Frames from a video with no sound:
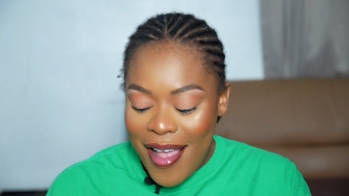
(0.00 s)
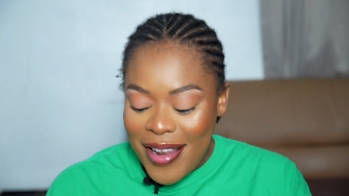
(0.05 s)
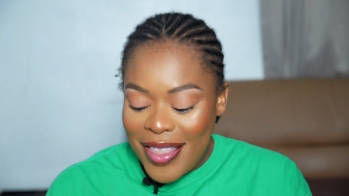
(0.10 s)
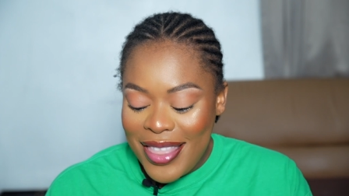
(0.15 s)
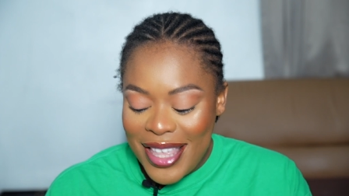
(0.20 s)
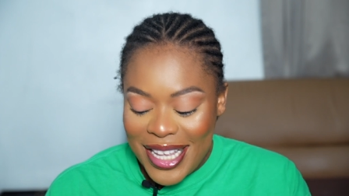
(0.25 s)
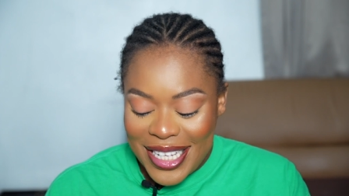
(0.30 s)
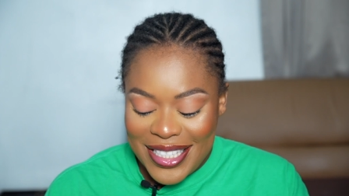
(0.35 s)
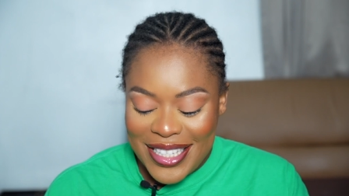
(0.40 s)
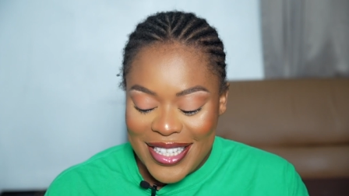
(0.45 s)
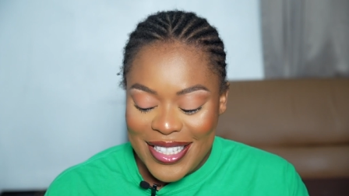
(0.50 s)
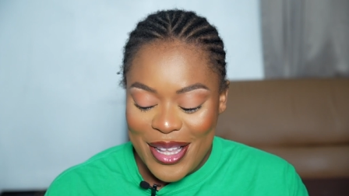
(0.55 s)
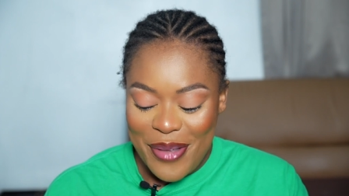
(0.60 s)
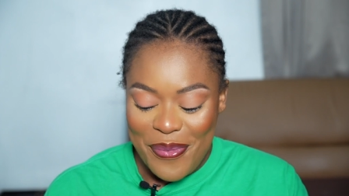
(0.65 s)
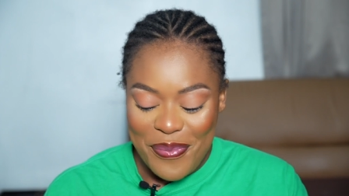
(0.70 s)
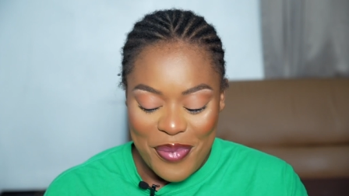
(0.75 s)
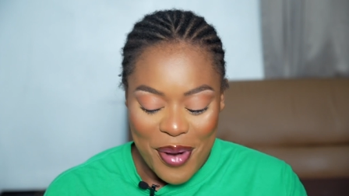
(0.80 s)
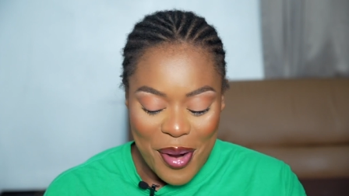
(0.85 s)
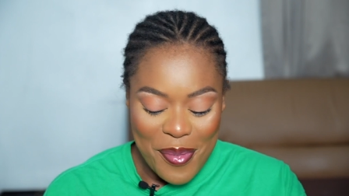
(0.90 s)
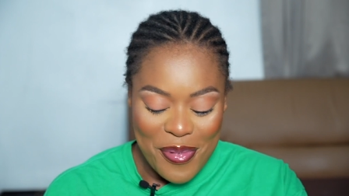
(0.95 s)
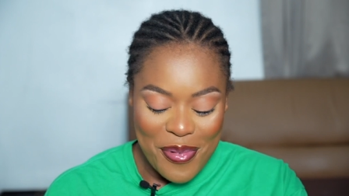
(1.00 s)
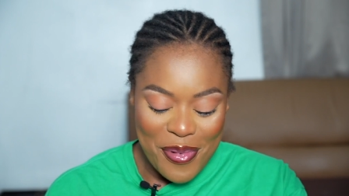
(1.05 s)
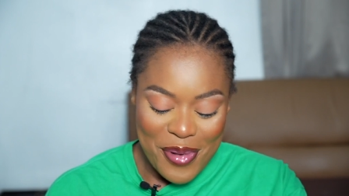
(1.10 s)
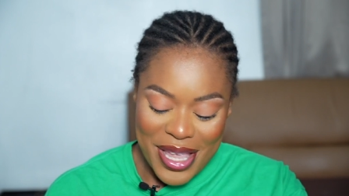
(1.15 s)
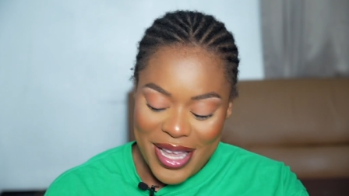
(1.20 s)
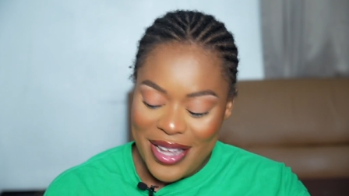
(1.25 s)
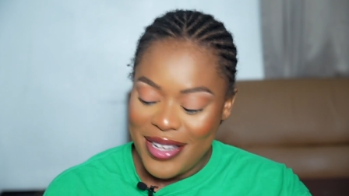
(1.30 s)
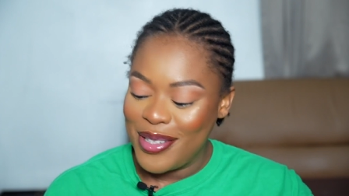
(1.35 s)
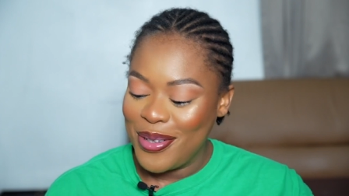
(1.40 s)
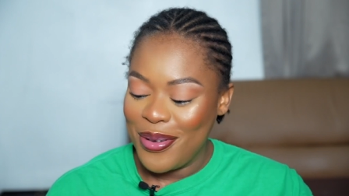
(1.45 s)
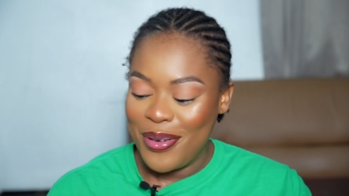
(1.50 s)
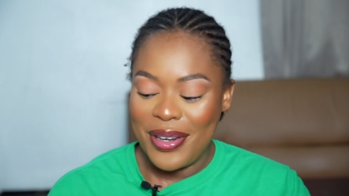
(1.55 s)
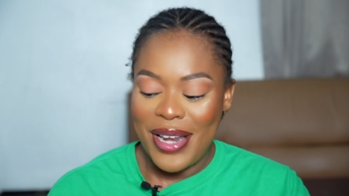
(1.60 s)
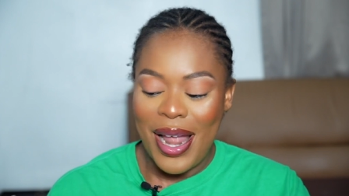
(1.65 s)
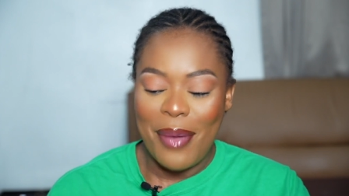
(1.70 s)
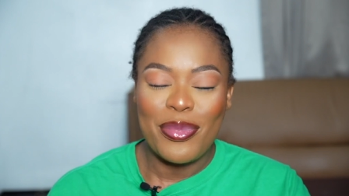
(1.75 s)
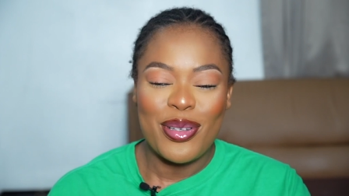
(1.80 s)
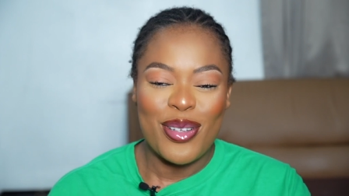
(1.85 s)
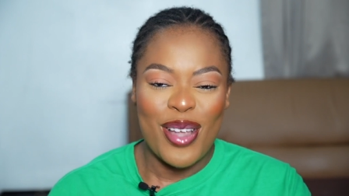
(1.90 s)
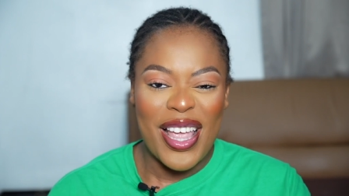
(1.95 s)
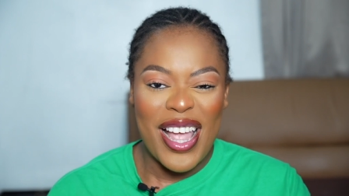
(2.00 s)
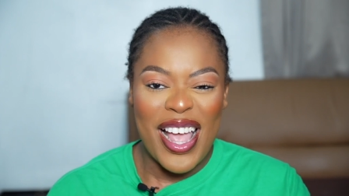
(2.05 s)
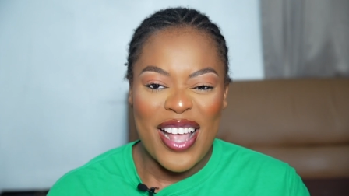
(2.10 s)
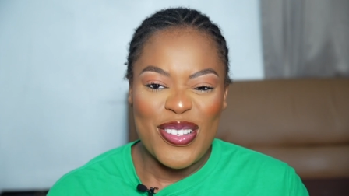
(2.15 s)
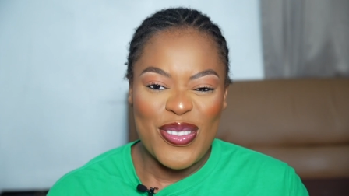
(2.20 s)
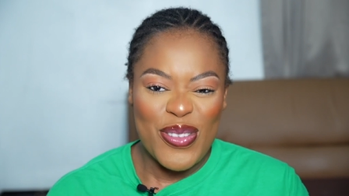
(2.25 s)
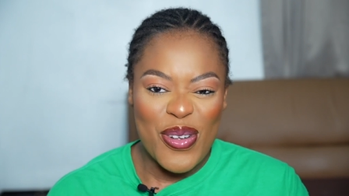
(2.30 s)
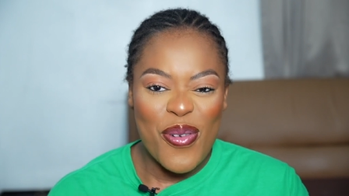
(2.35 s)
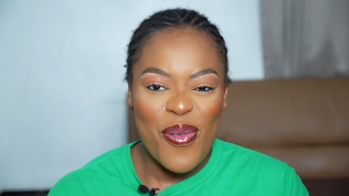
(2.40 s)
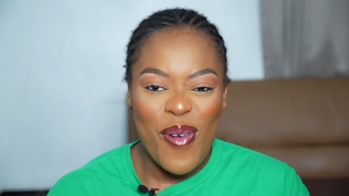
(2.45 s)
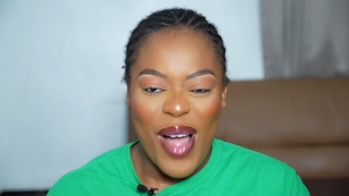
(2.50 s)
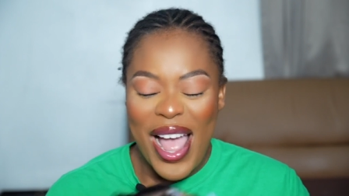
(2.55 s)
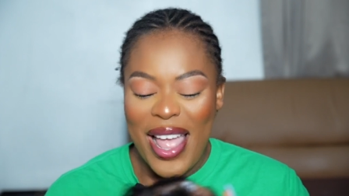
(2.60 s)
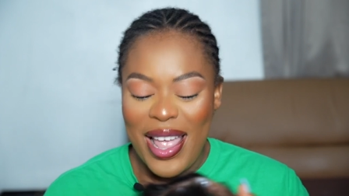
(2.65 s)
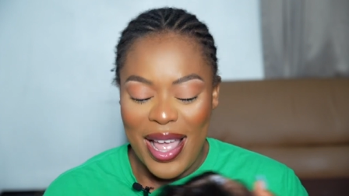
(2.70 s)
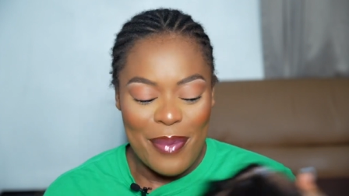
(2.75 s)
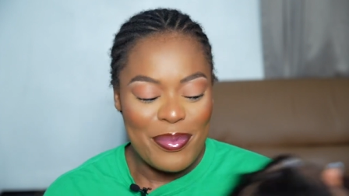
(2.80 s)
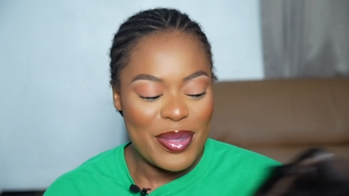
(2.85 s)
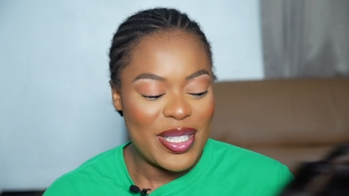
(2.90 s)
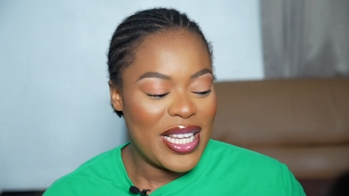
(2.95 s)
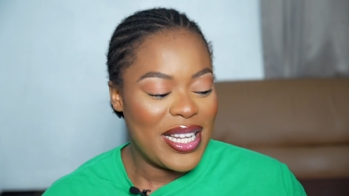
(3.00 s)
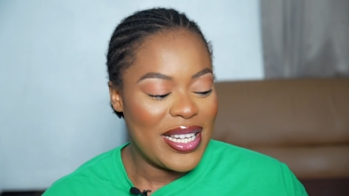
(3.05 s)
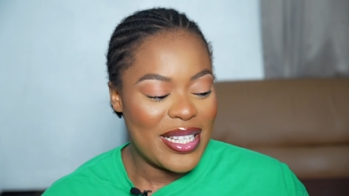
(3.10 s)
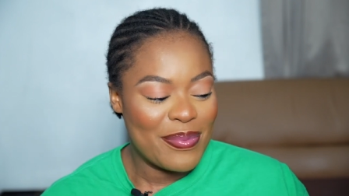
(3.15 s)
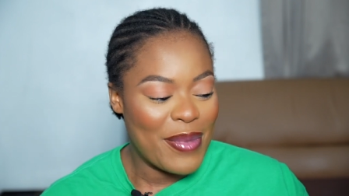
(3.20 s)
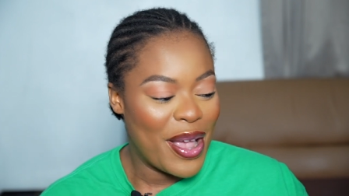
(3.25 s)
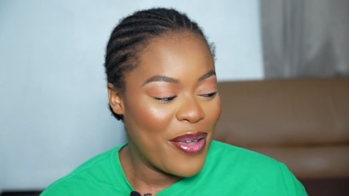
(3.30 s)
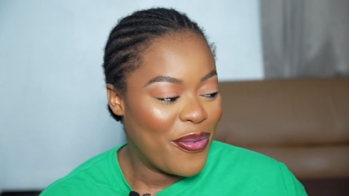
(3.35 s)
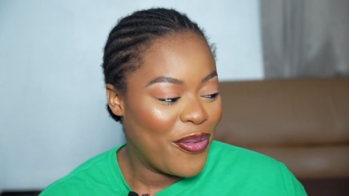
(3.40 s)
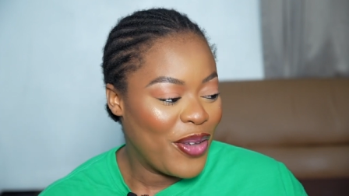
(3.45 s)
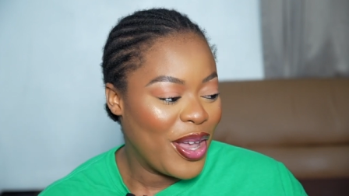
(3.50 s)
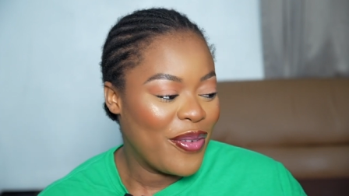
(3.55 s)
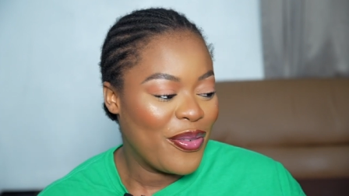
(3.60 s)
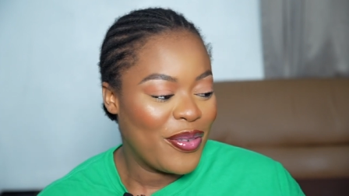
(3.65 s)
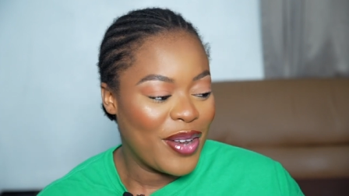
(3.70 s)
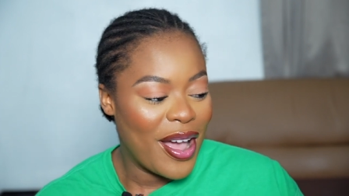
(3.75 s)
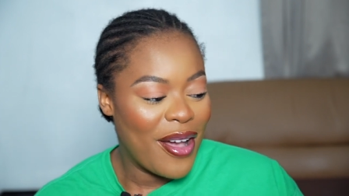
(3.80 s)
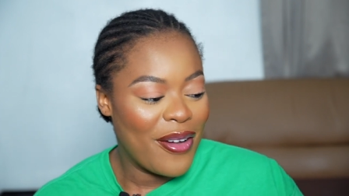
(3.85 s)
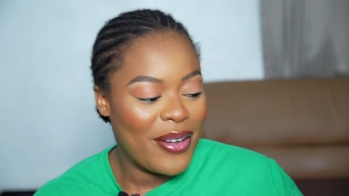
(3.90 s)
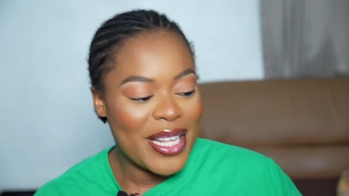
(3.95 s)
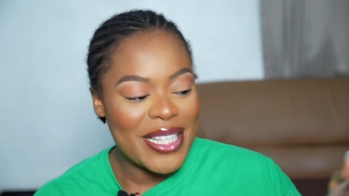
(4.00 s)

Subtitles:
This is a bob wig, so I'm sure you guys know why I'm saying it's my fave now.